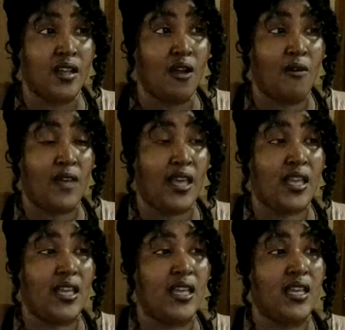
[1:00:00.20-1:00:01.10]

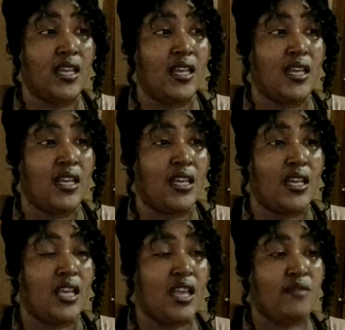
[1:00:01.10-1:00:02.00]
Okay.
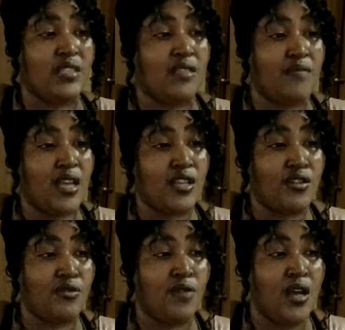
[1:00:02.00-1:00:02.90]
It was to make
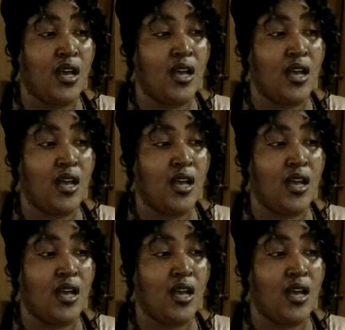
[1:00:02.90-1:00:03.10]
you